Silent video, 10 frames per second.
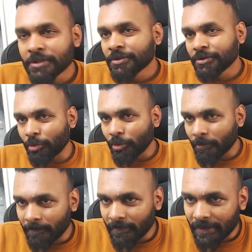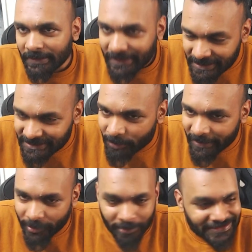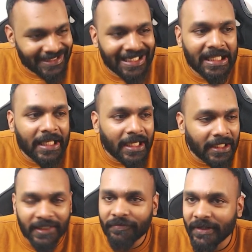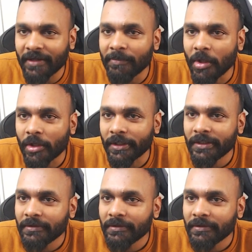so, this video is clearly fear mongering.